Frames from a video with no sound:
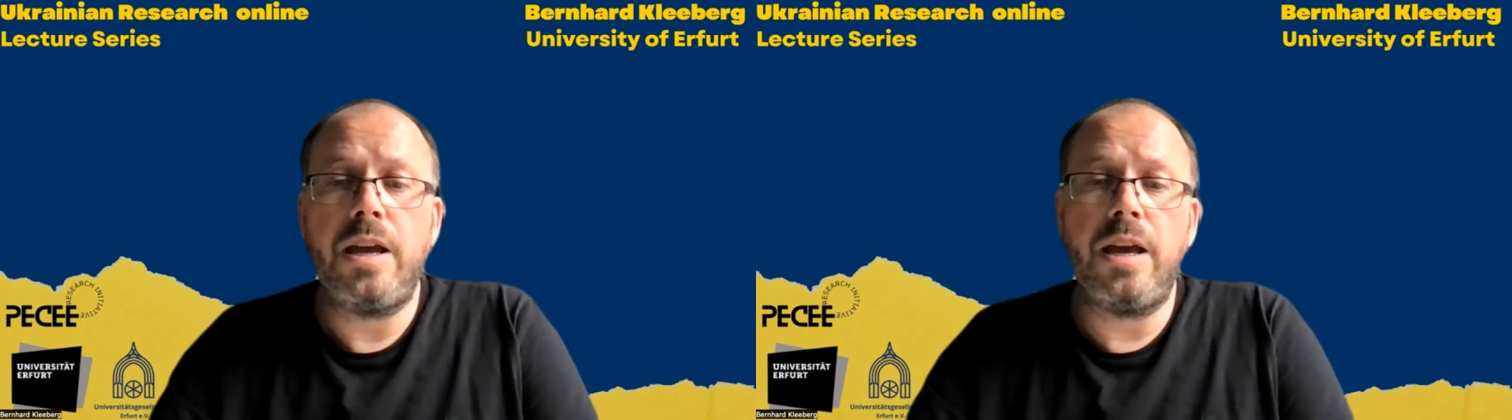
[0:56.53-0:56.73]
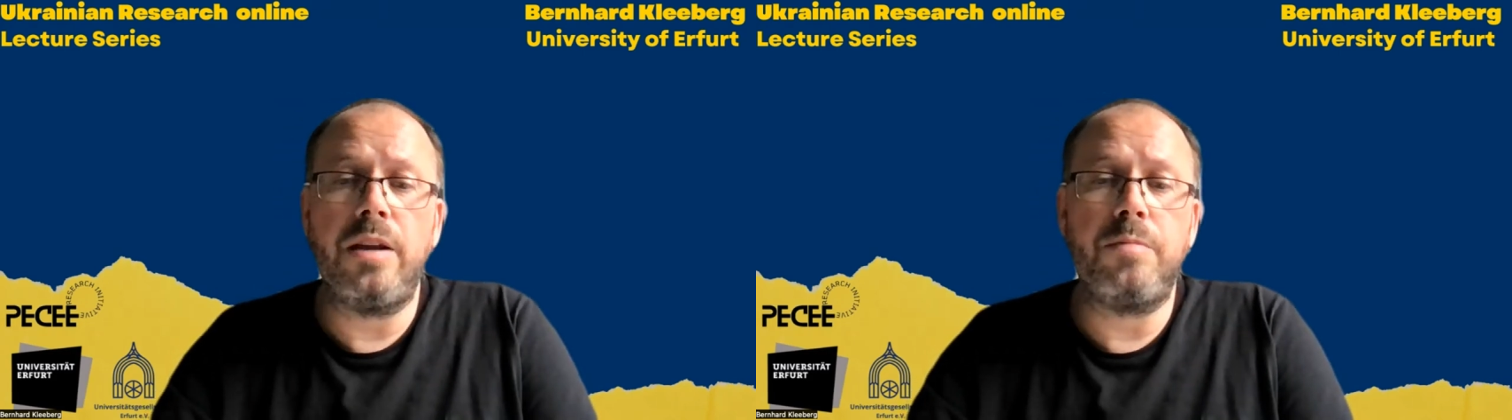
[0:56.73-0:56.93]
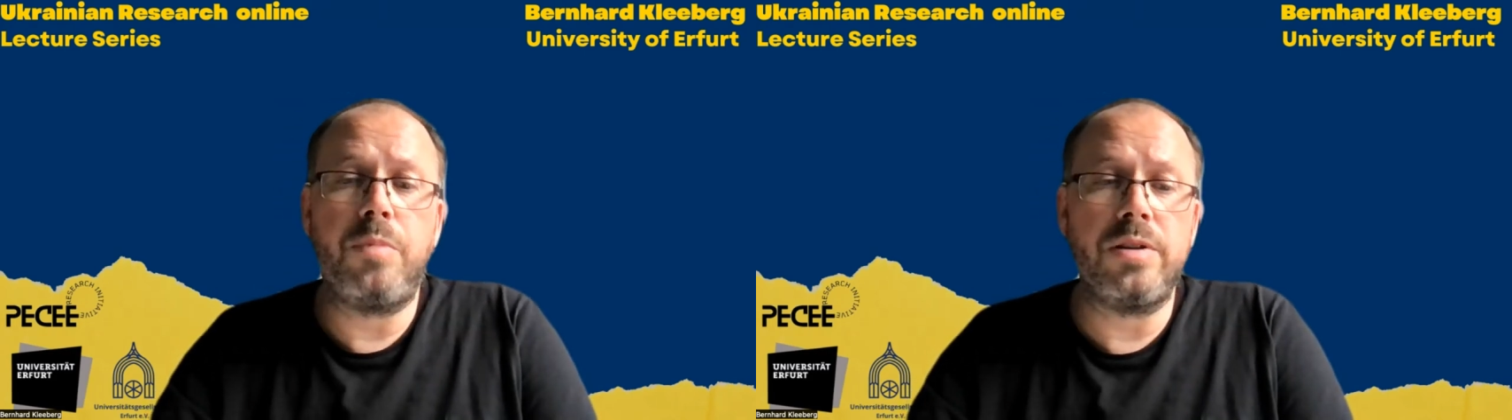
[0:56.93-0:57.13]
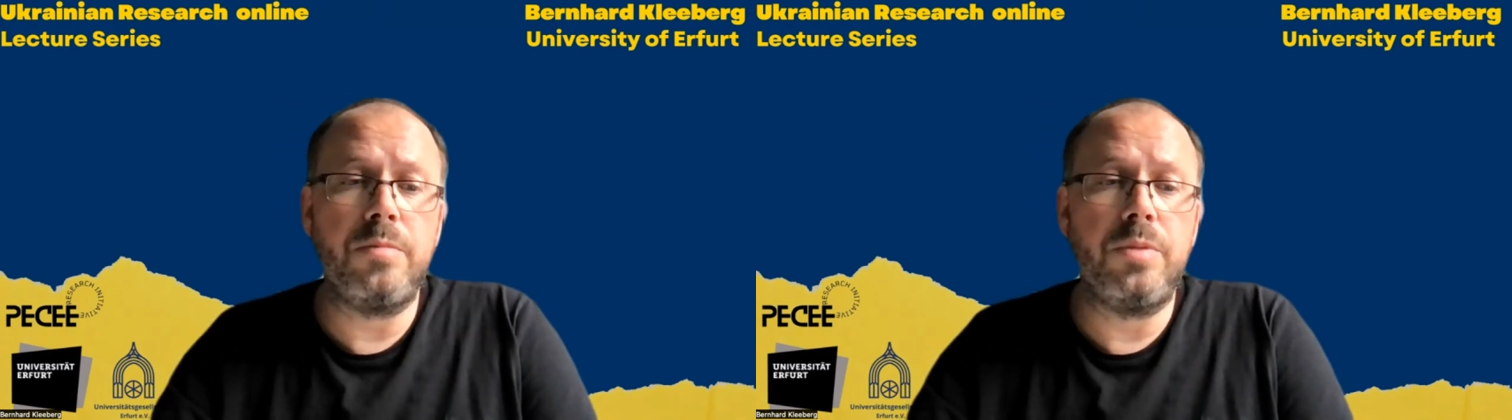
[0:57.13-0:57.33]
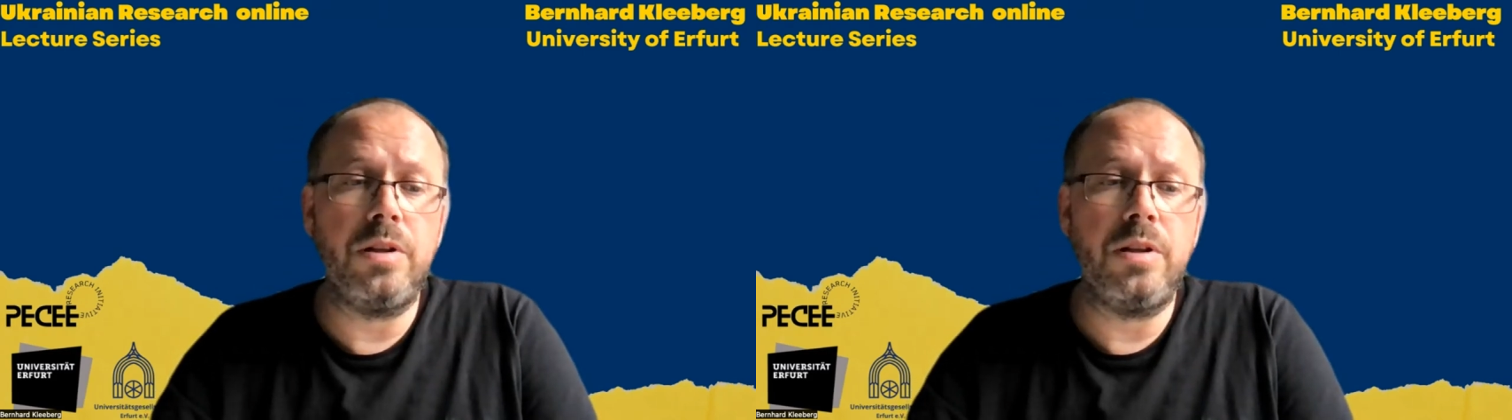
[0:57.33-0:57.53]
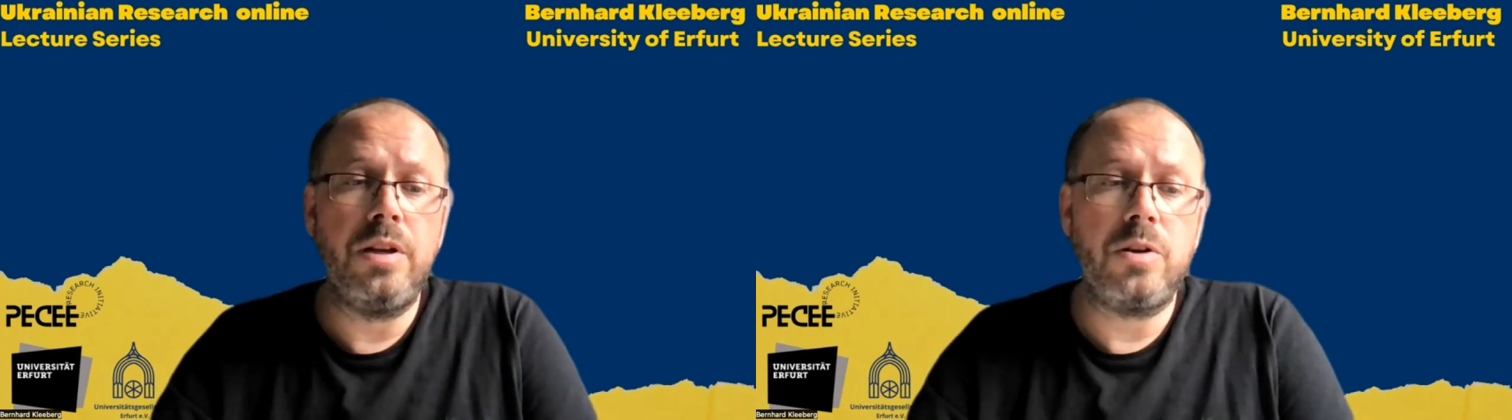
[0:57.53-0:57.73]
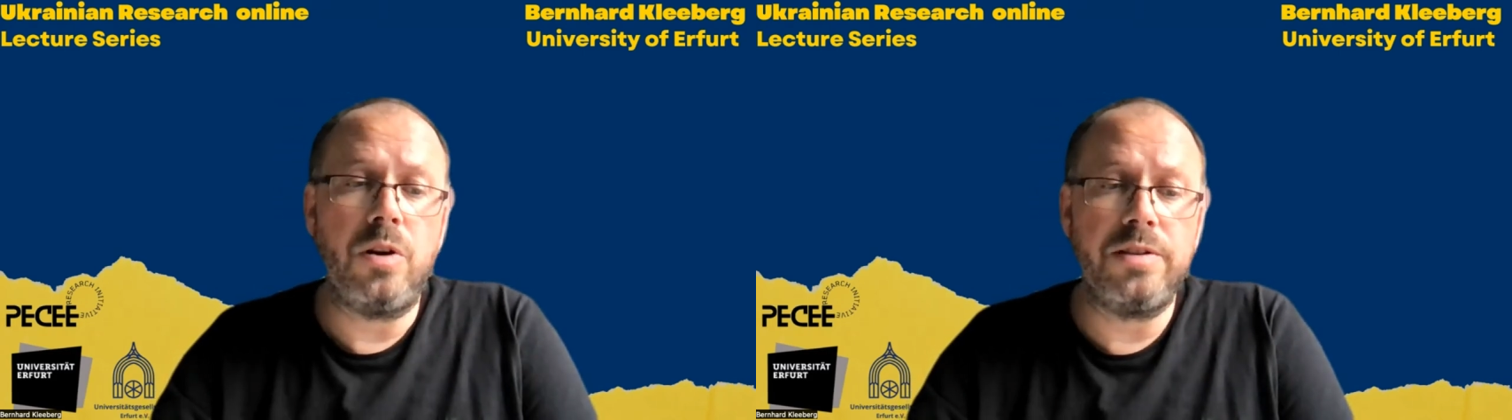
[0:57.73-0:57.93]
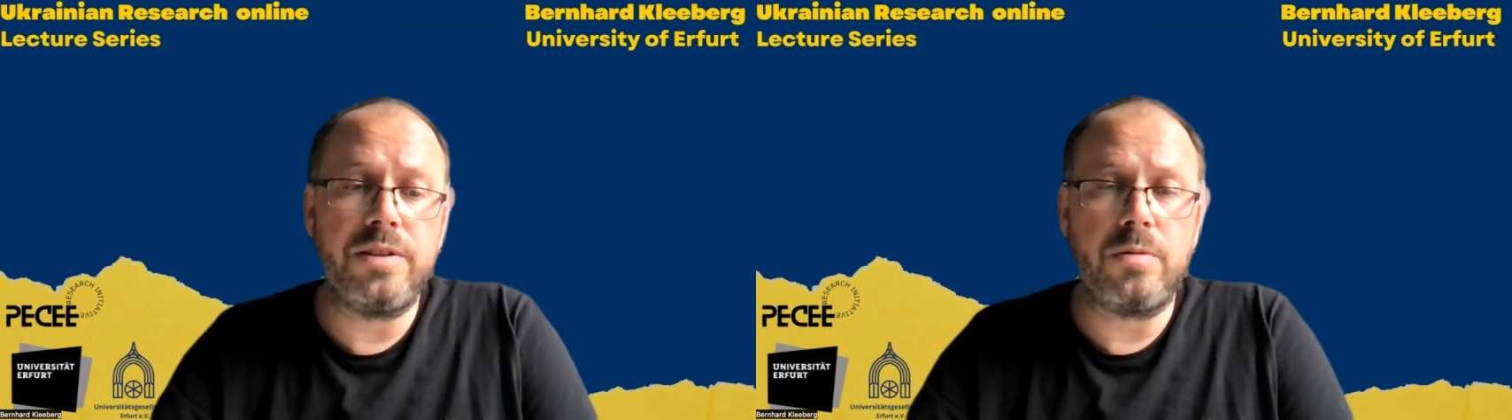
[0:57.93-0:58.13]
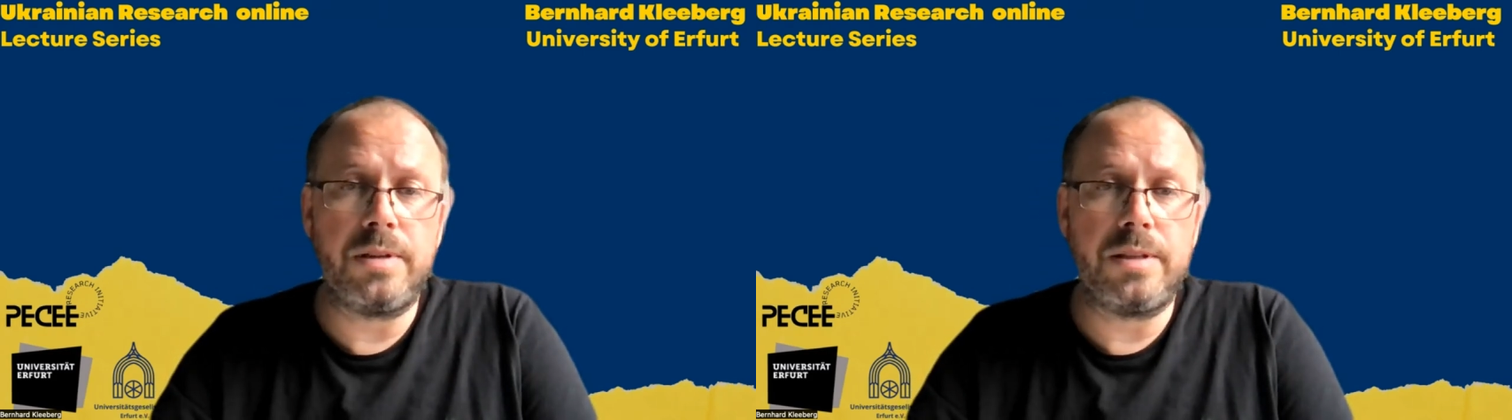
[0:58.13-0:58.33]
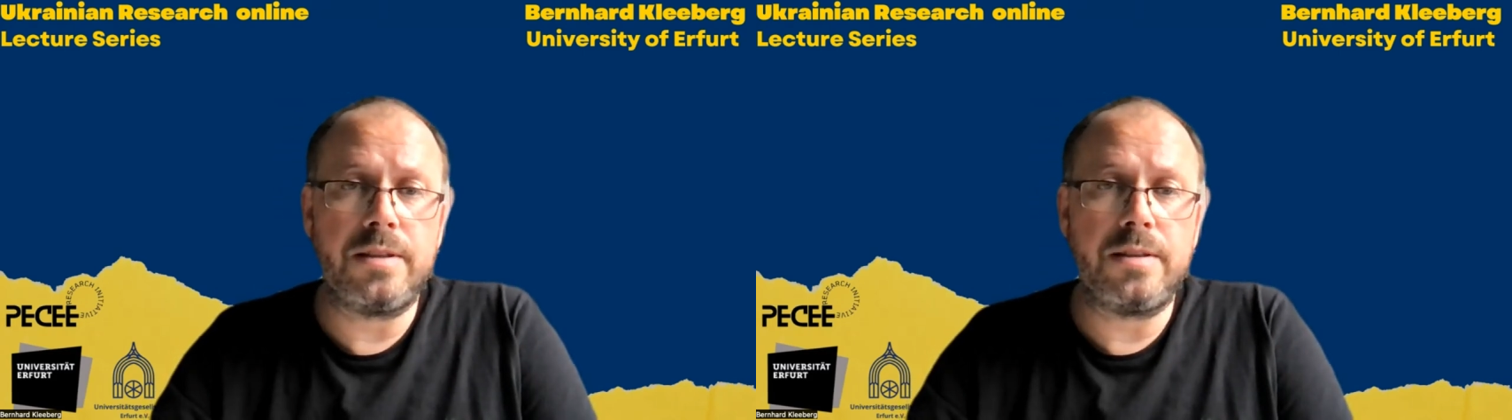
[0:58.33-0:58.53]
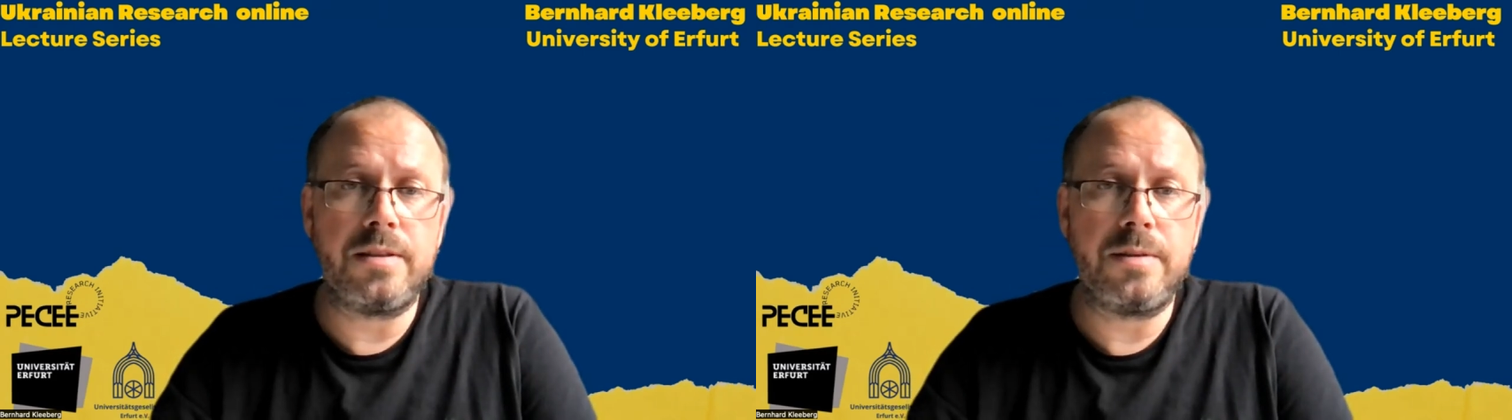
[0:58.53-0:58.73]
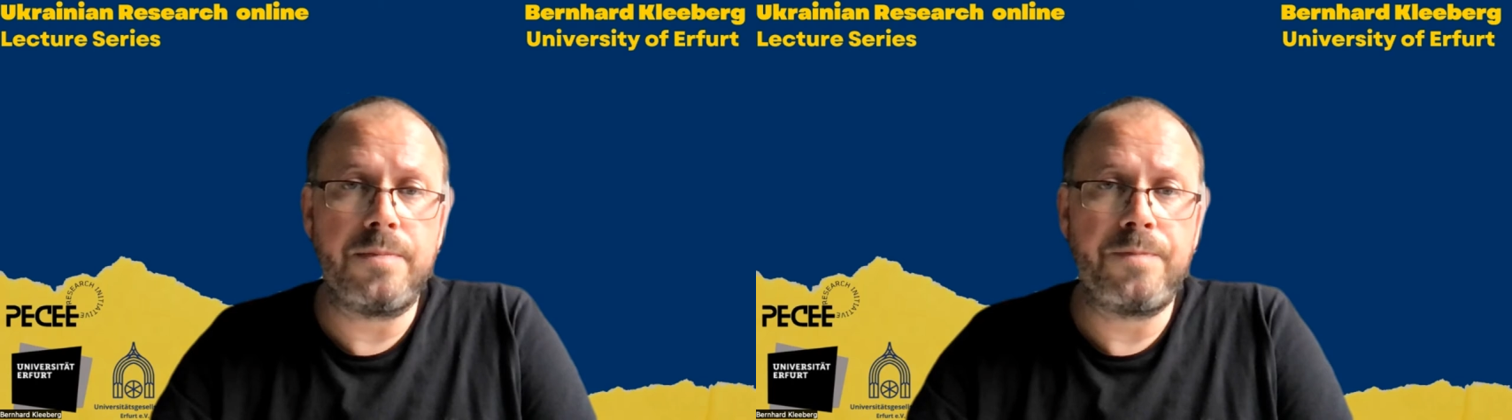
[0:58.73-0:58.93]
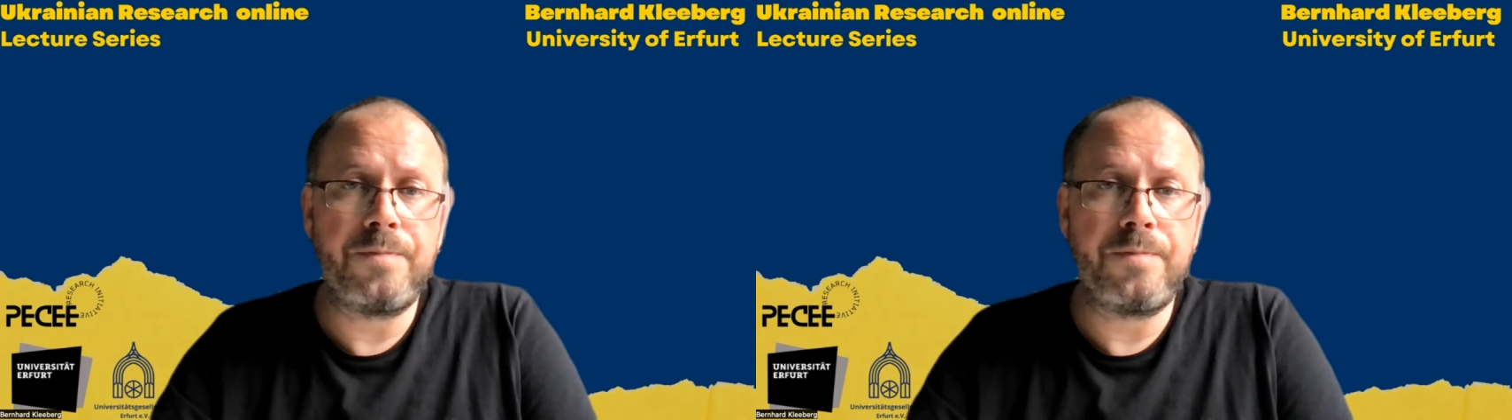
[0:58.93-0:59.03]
and possible consequences.